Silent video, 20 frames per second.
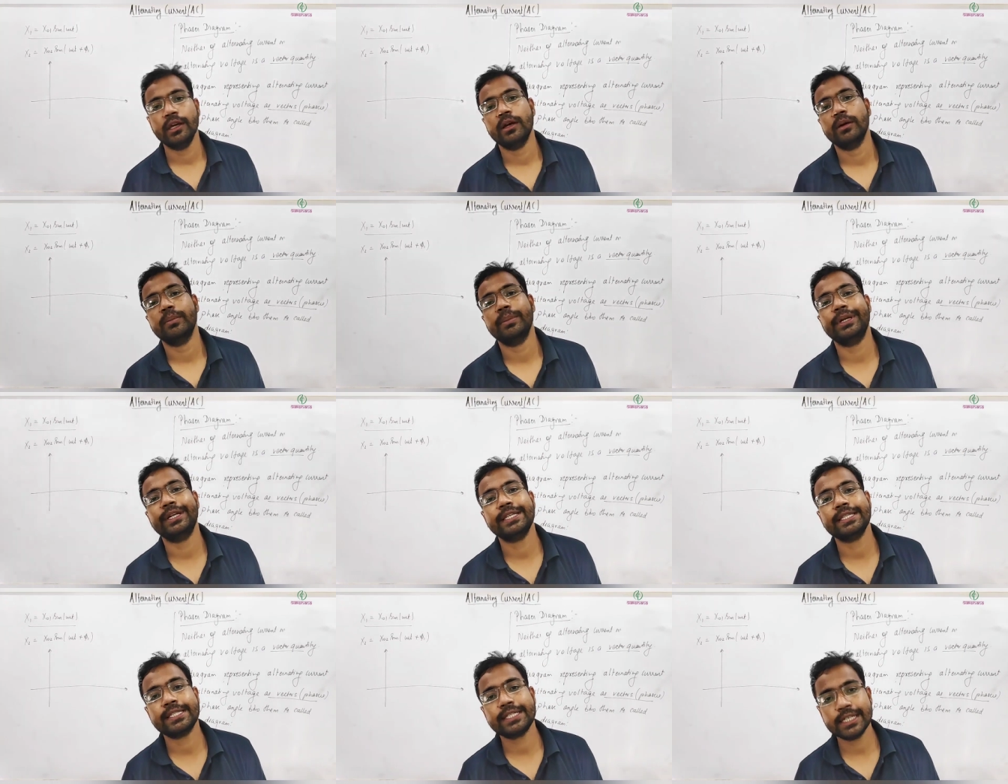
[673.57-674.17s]

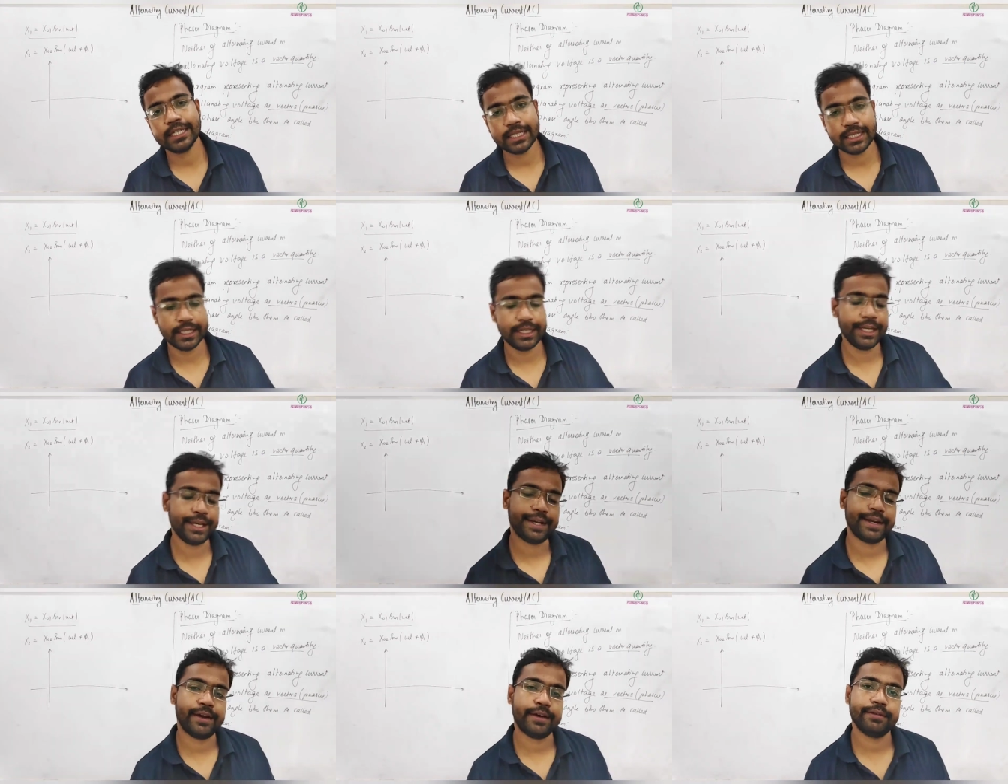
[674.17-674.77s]
but still
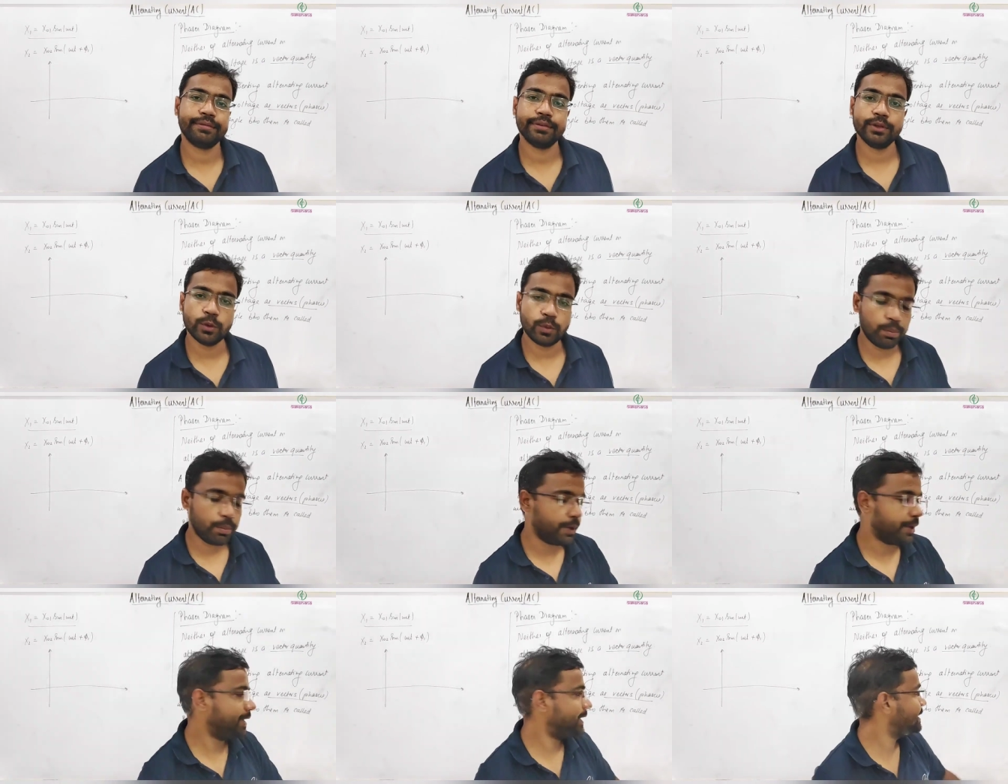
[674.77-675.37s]
there are few
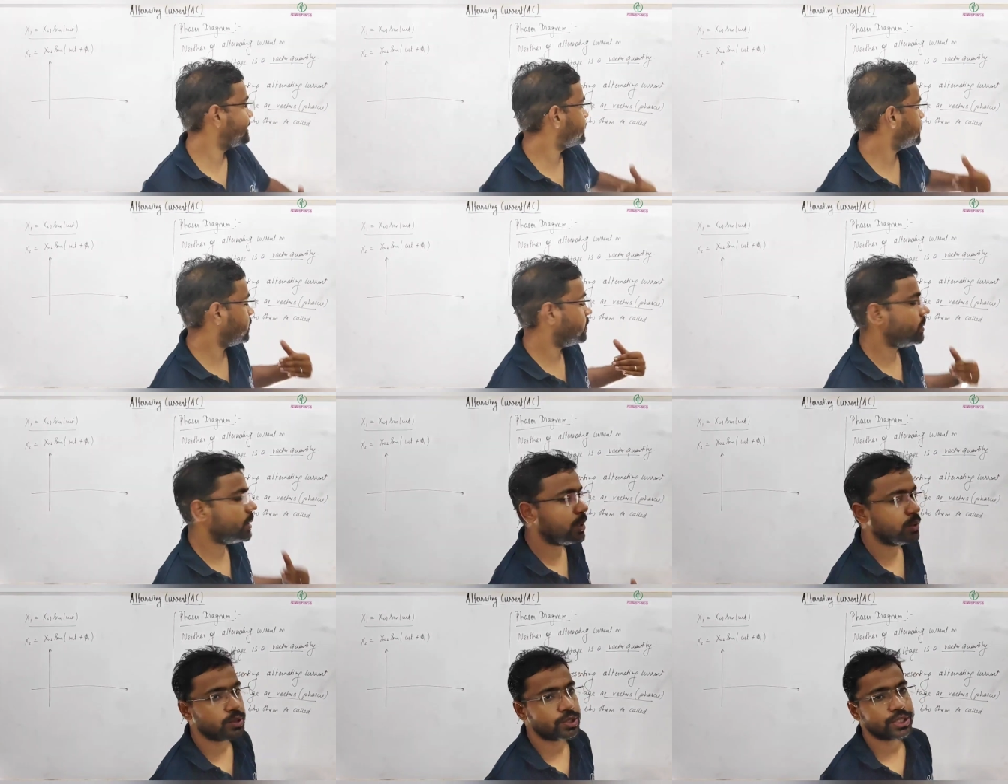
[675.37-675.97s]
points
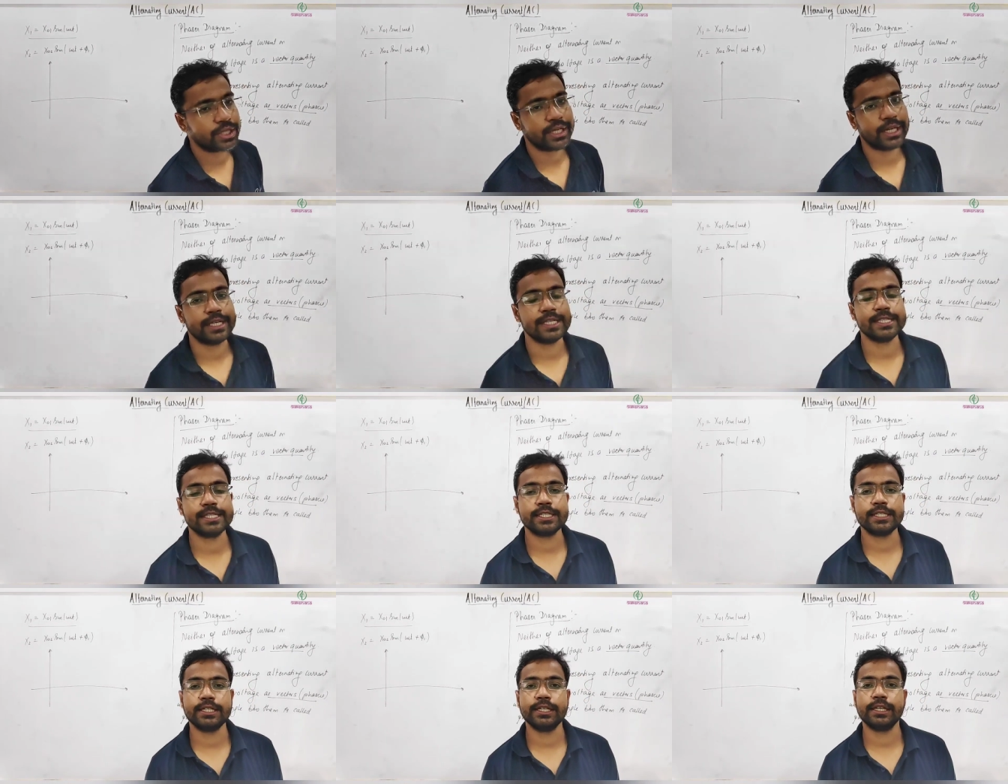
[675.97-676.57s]
about
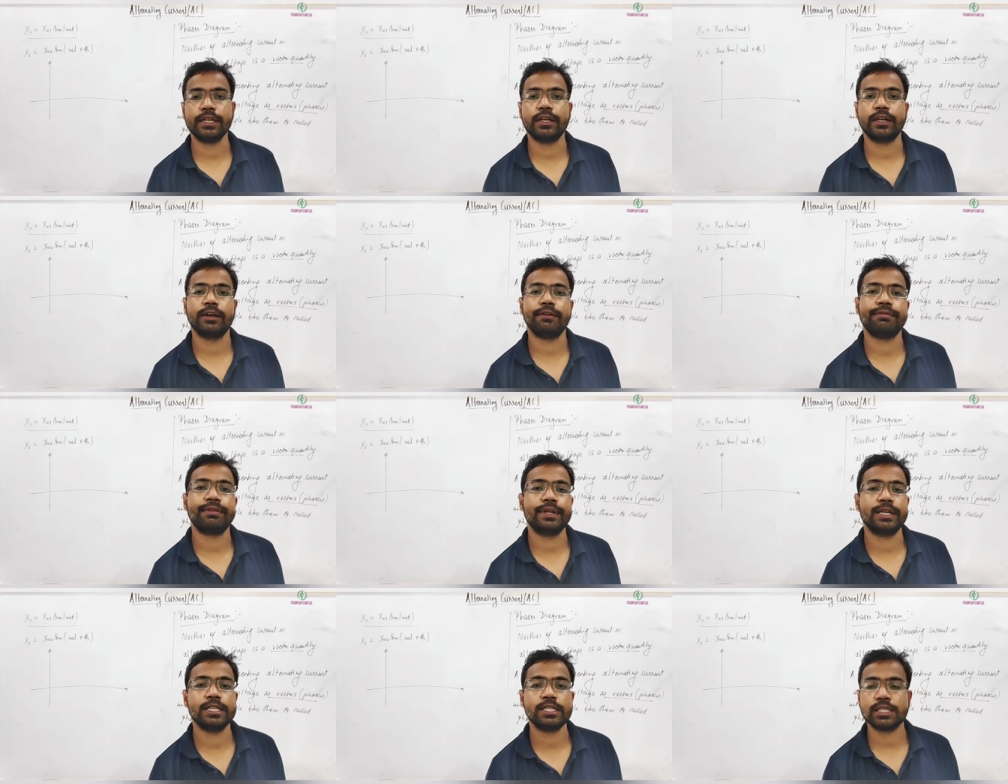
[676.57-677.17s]
considering
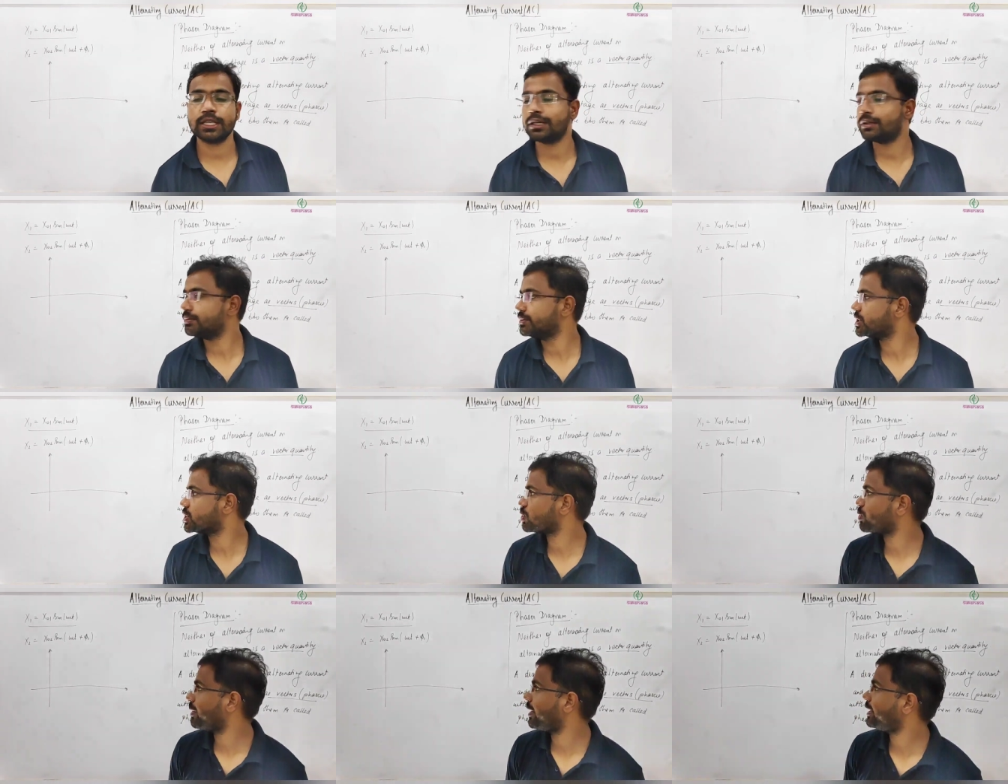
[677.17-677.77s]
reference and
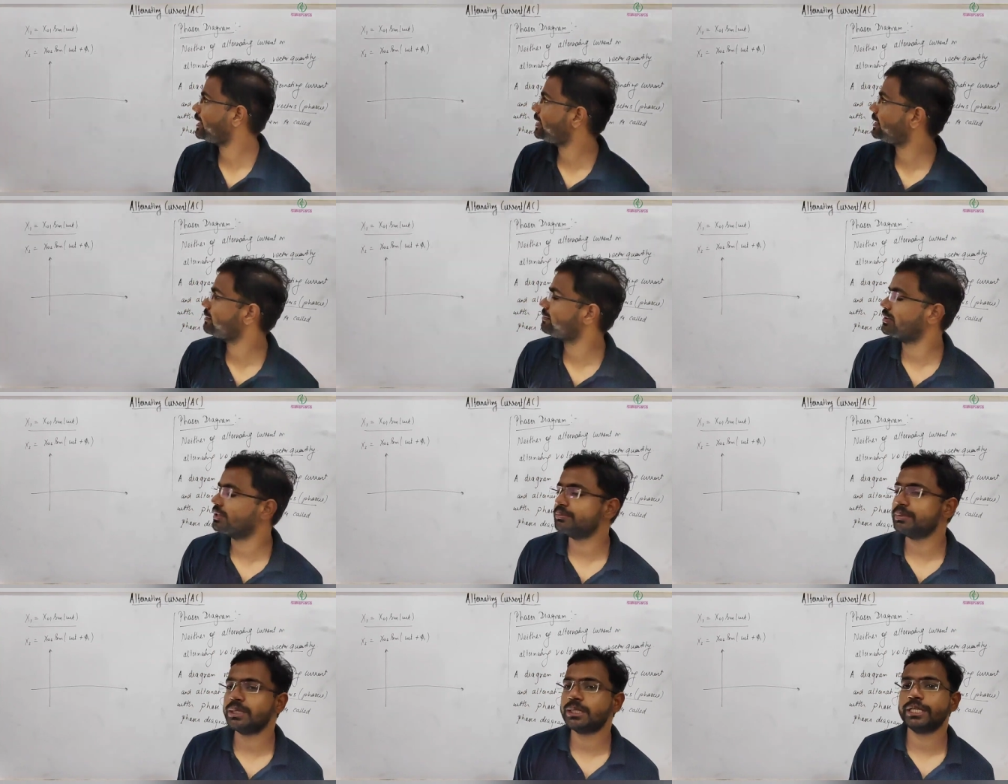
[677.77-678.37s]
which quantity
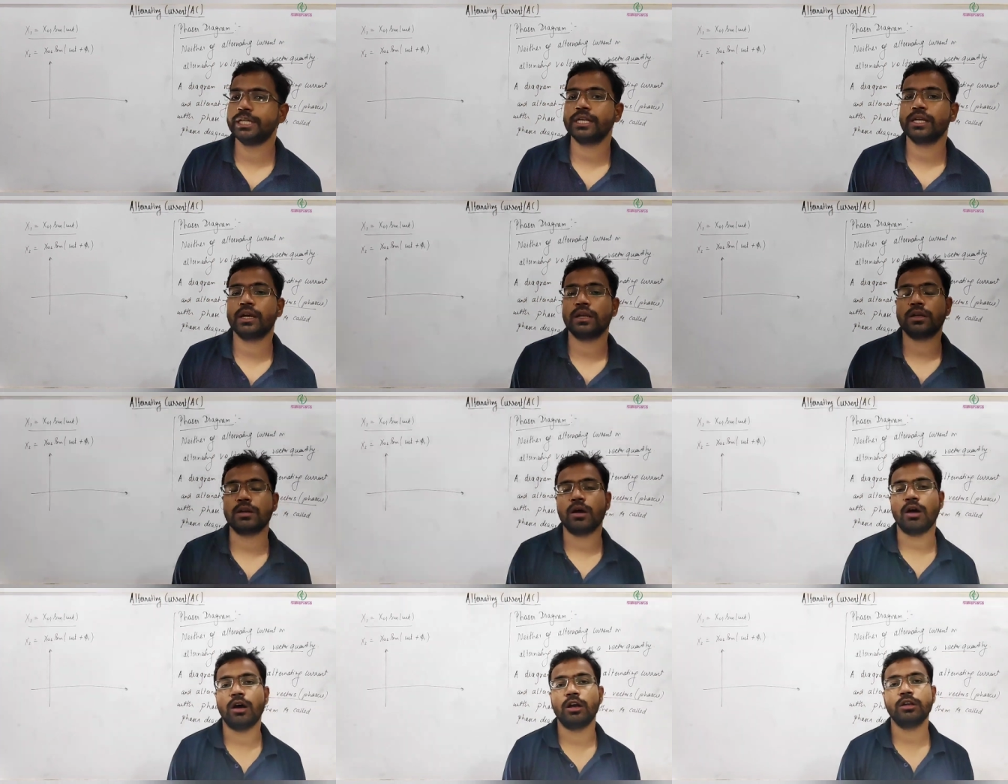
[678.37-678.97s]
will be
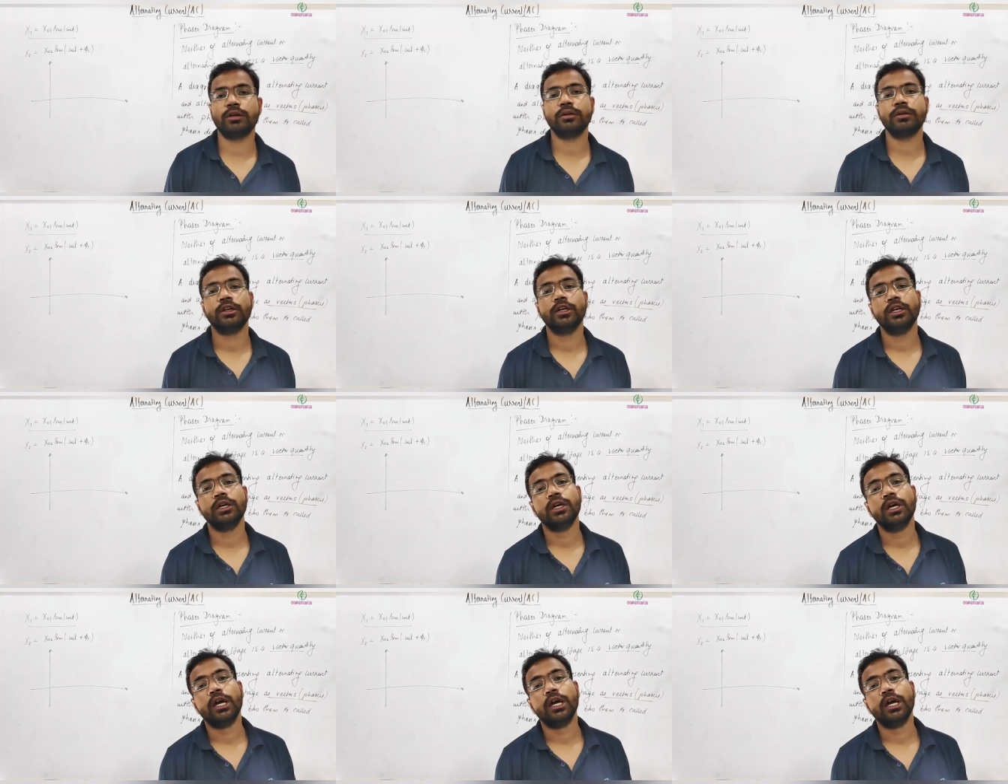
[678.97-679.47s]
taken on